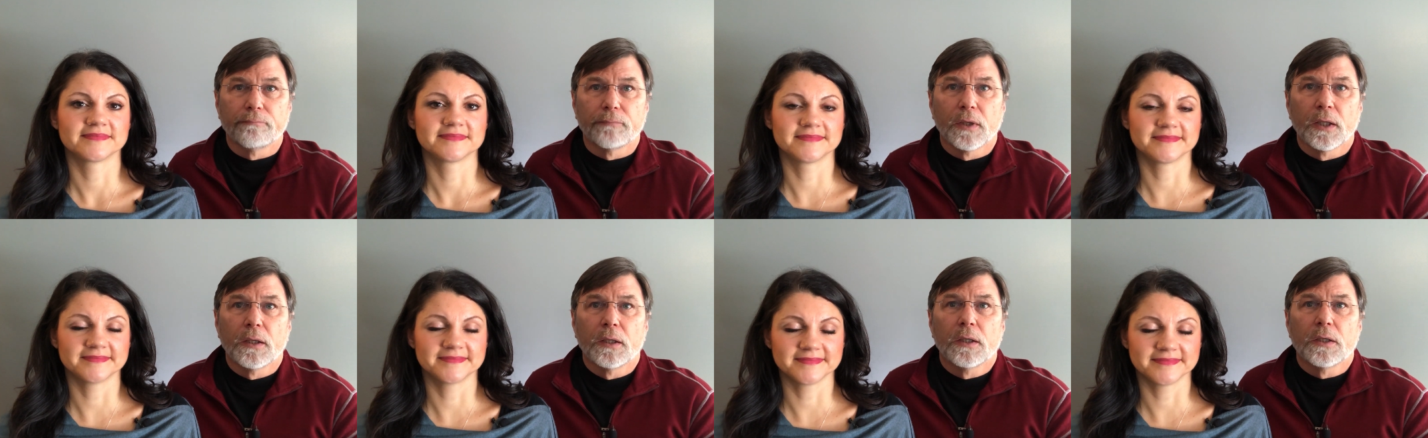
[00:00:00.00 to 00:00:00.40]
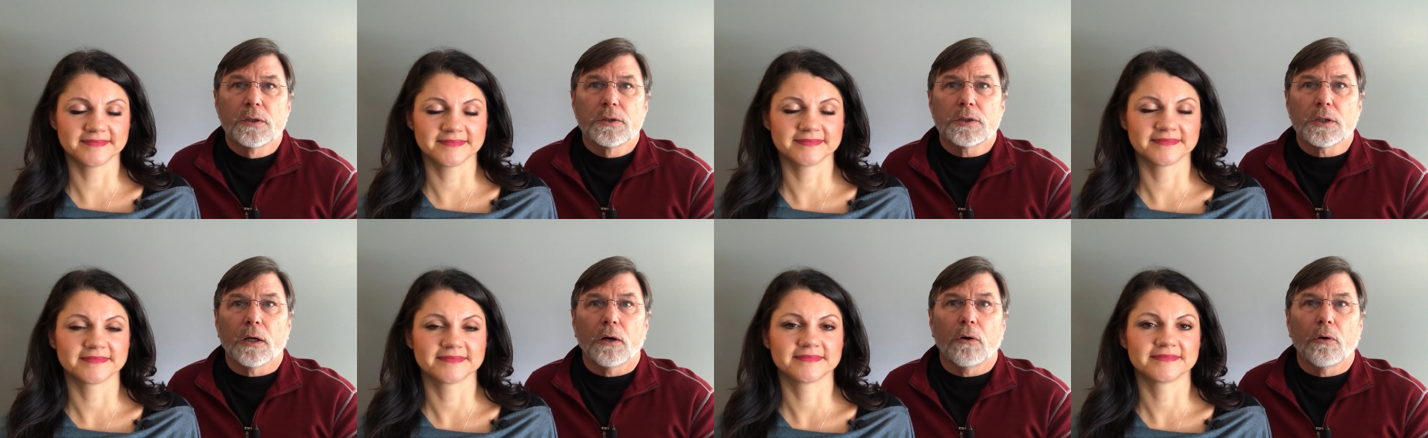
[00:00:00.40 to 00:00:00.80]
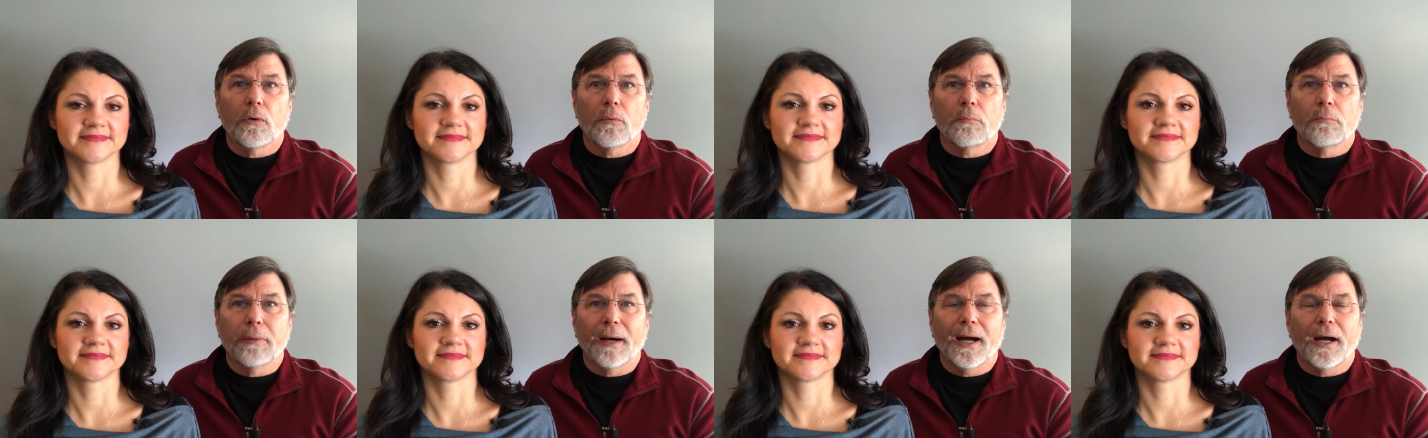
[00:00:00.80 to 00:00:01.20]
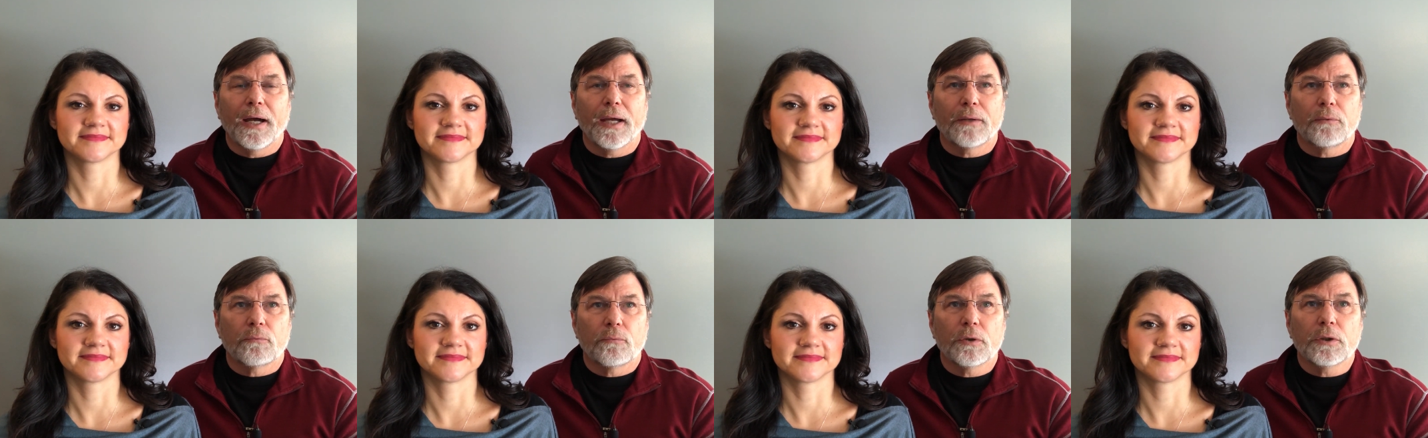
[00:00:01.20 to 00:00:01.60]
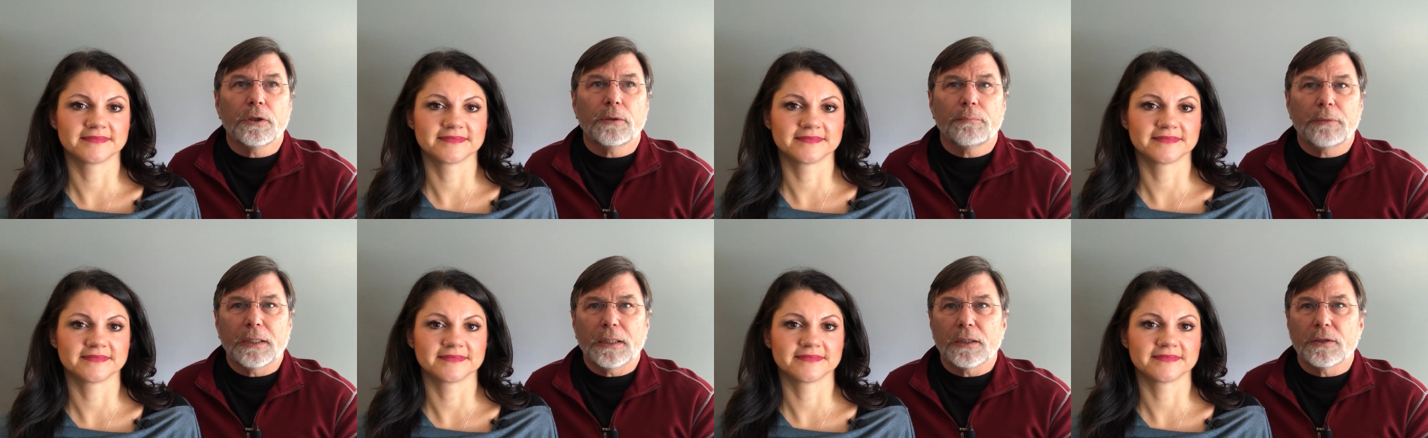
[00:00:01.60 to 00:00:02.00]
Speaker 1: Mm-hmm. So by really
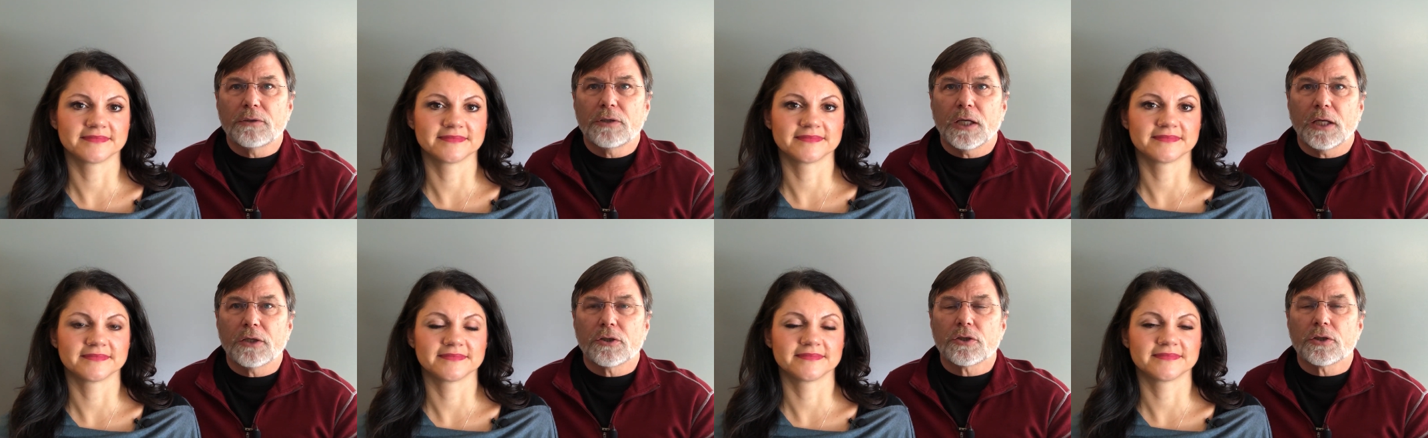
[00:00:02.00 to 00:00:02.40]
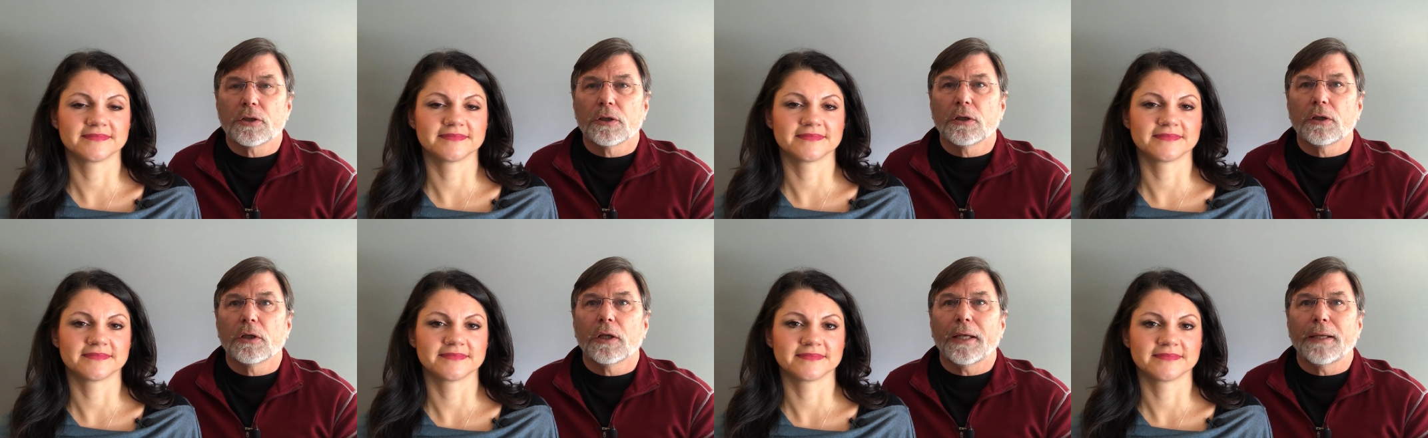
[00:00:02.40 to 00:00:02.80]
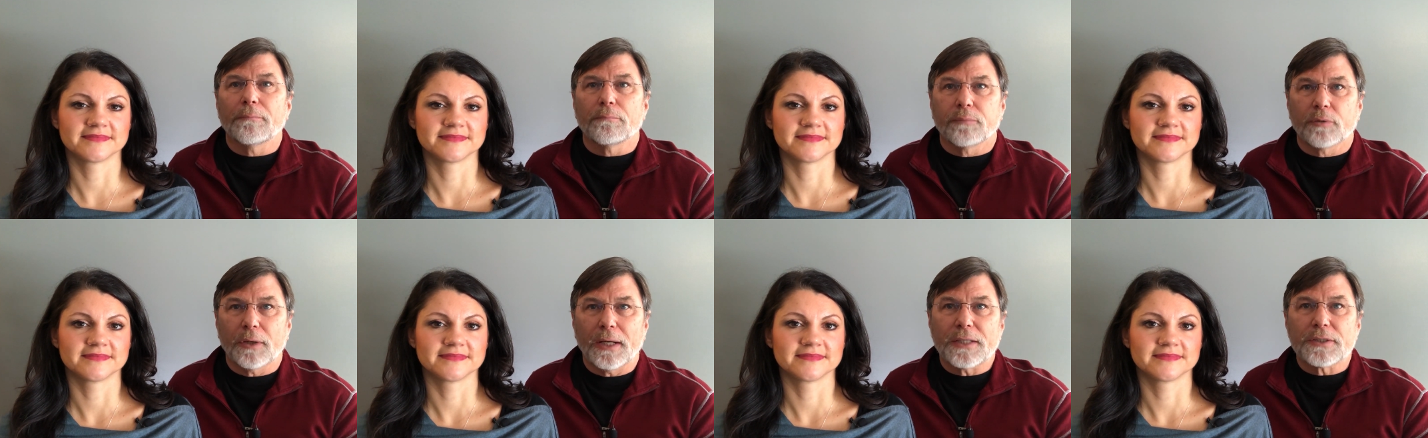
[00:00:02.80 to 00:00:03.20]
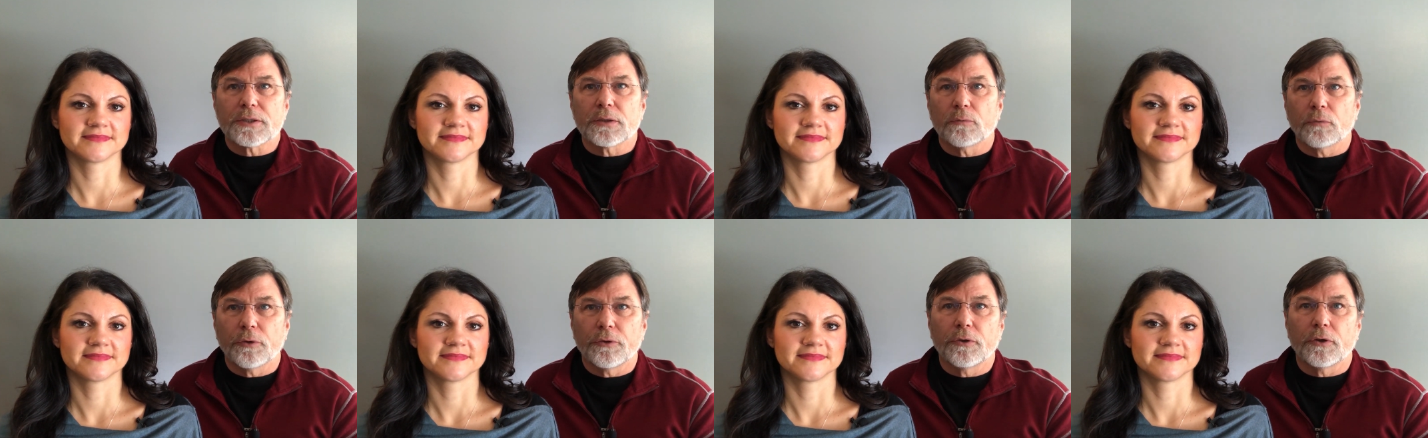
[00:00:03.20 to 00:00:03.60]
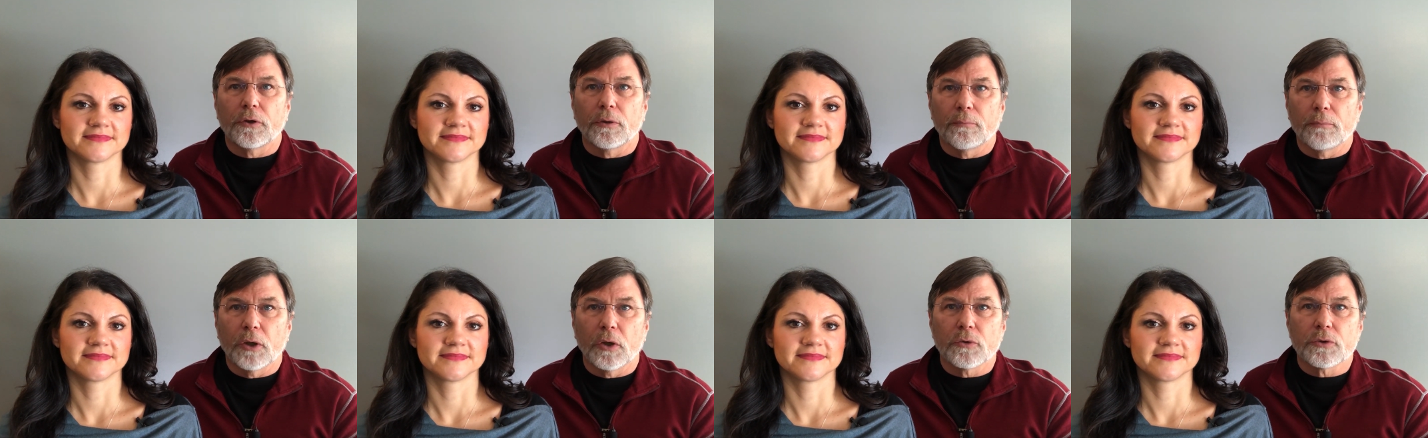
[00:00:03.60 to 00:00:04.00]
being intentional and present with your
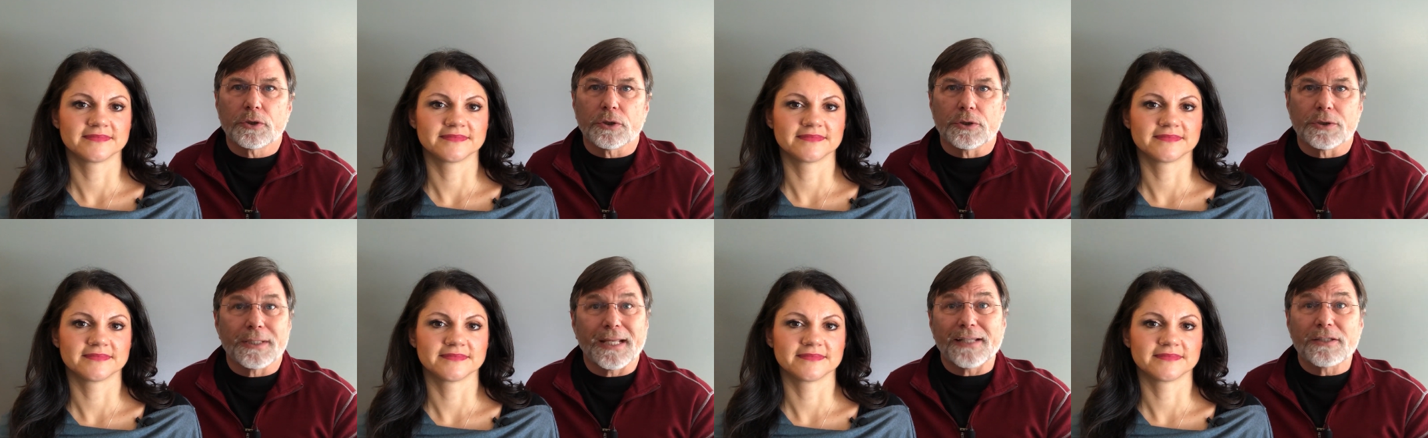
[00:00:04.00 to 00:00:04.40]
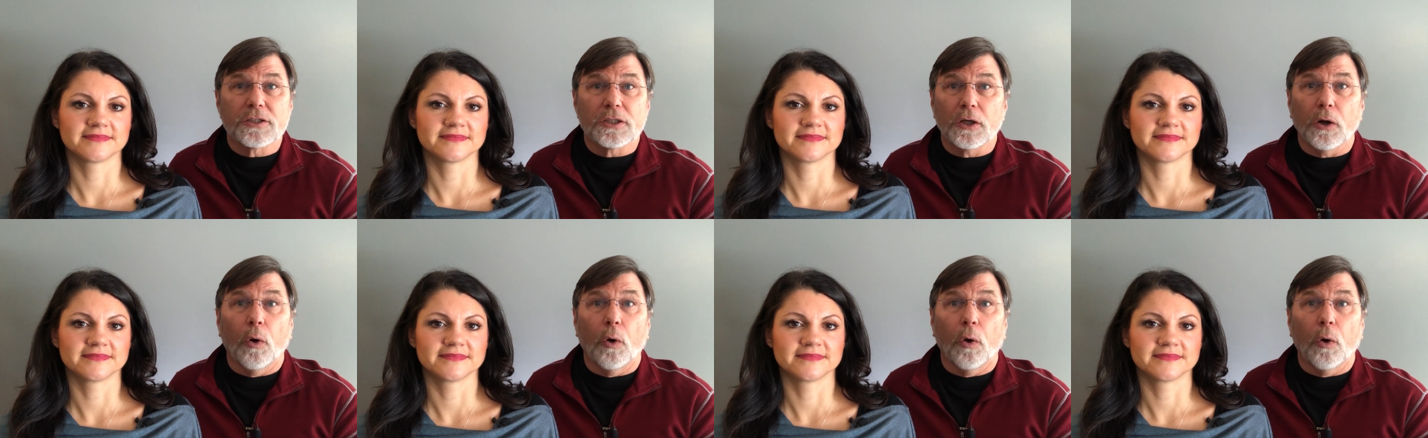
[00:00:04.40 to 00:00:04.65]
emotions, that's